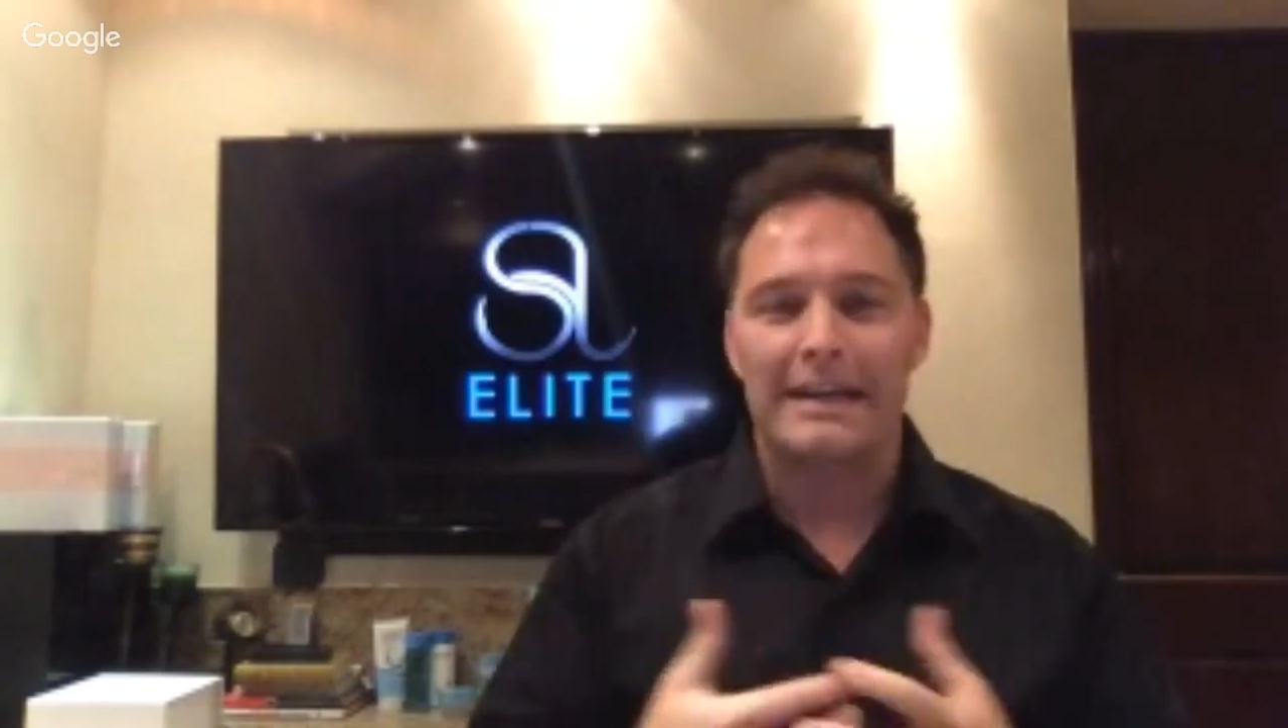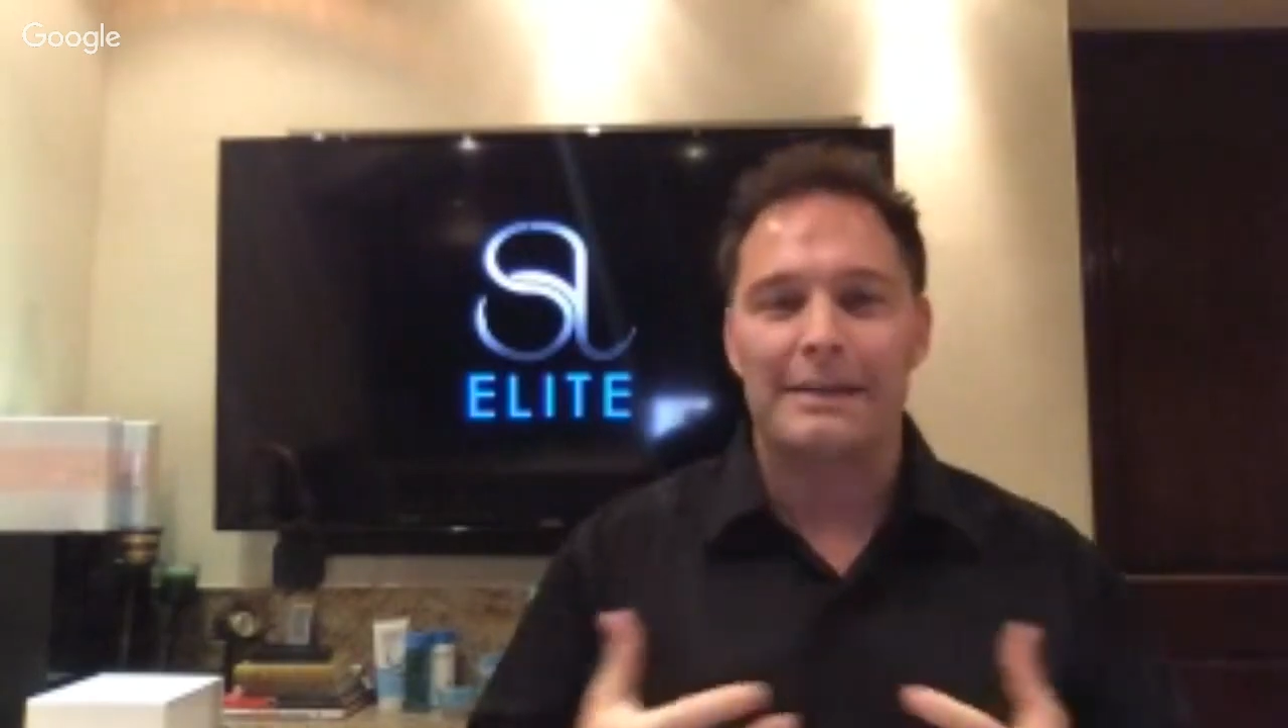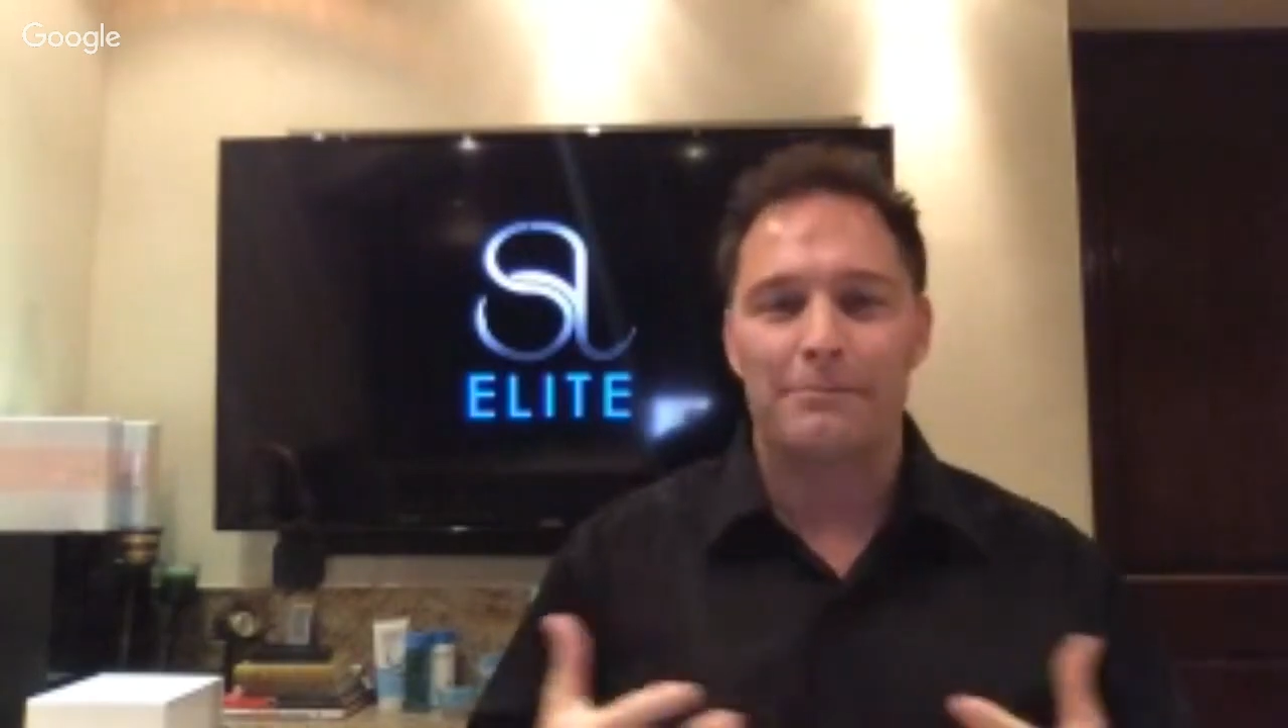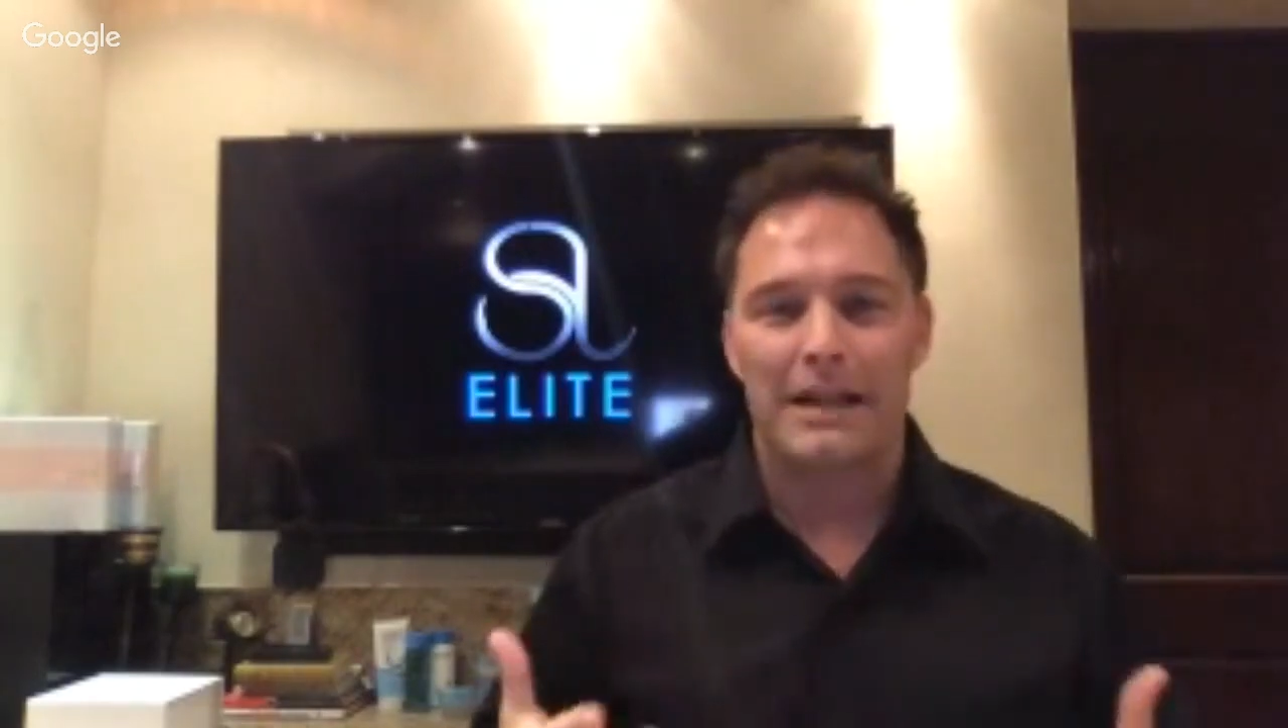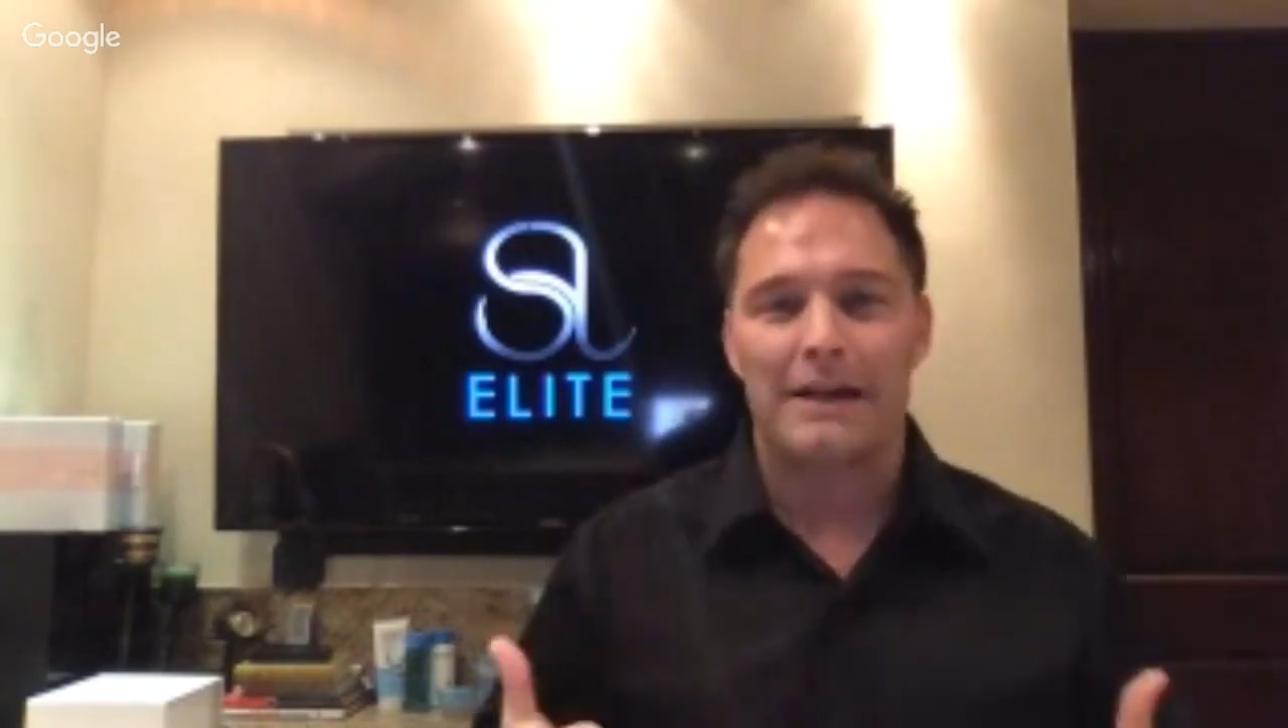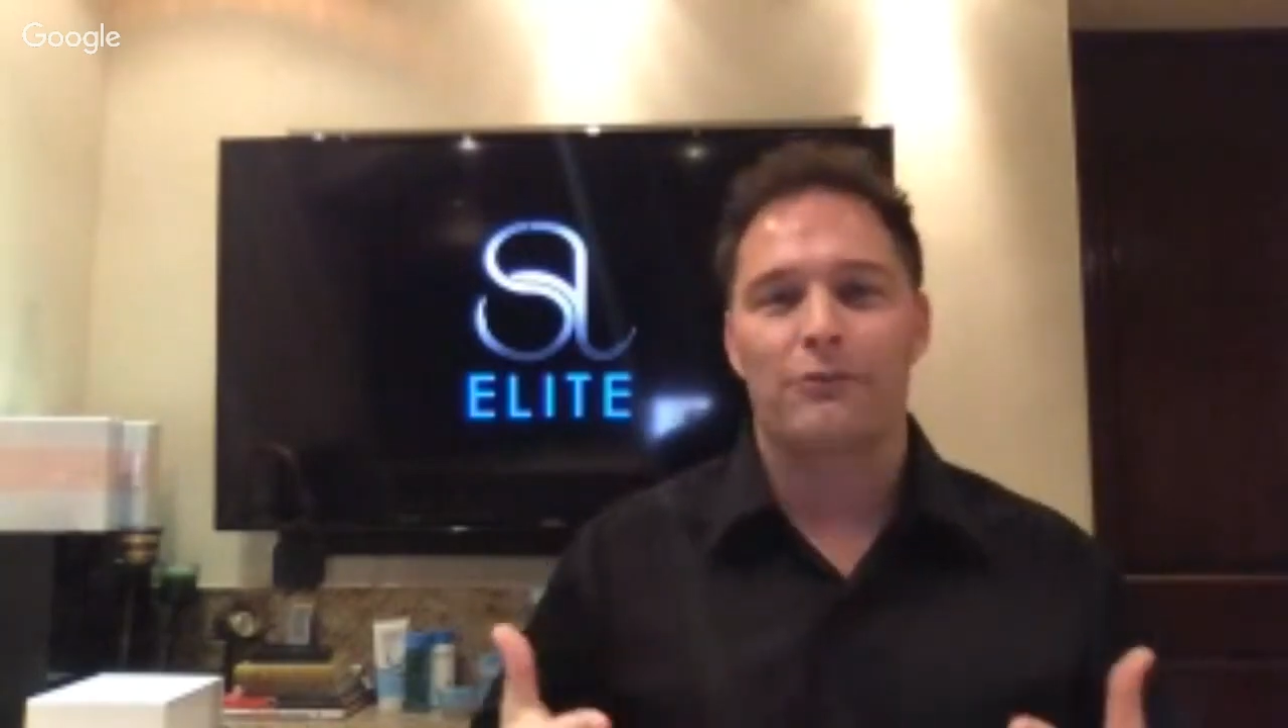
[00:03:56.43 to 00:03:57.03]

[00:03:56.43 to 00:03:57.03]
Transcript: platform